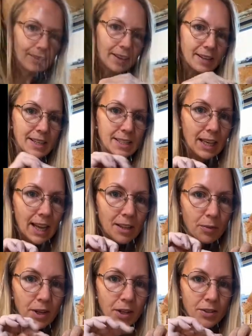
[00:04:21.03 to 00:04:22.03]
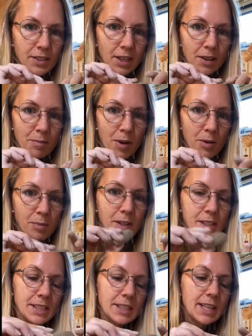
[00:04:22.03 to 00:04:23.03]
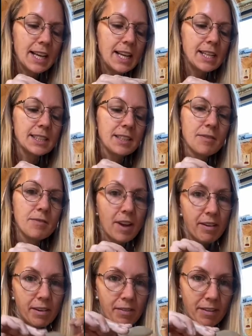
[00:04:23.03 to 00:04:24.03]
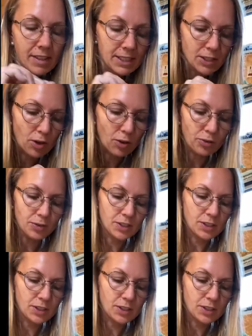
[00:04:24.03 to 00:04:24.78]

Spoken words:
This clay that we're using at the moment is very, very soft.